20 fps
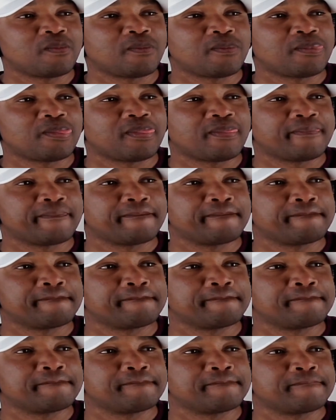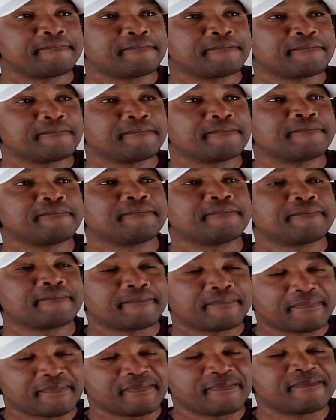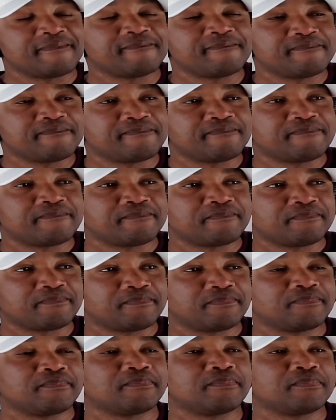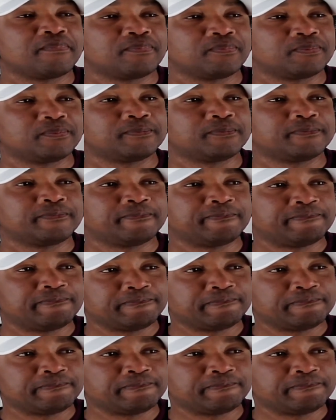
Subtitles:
be conscientious about that stuff and be able to